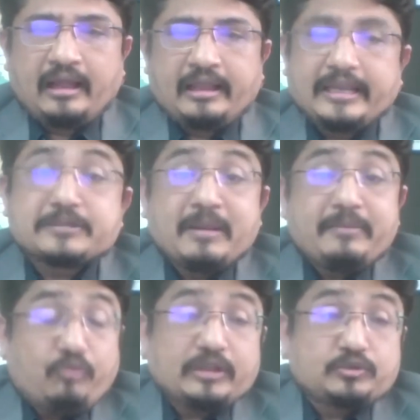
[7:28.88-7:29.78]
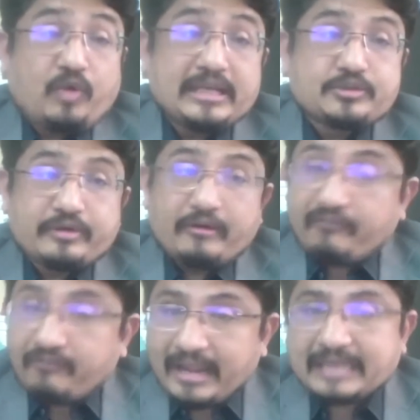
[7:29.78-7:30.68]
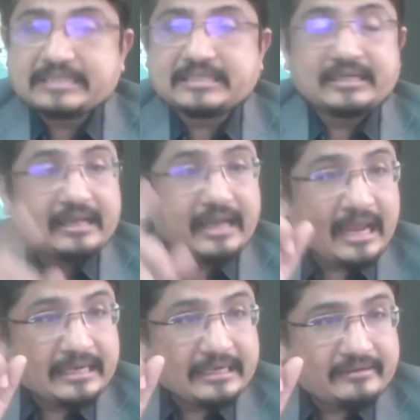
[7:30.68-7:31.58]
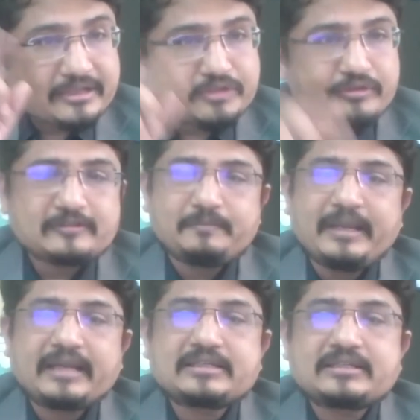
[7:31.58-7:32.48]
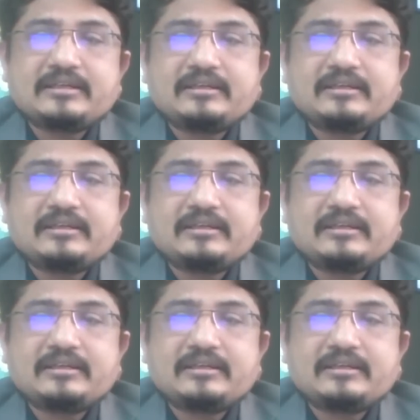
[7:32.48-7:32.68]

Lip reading: It may be worthwhile to reflect and retrospect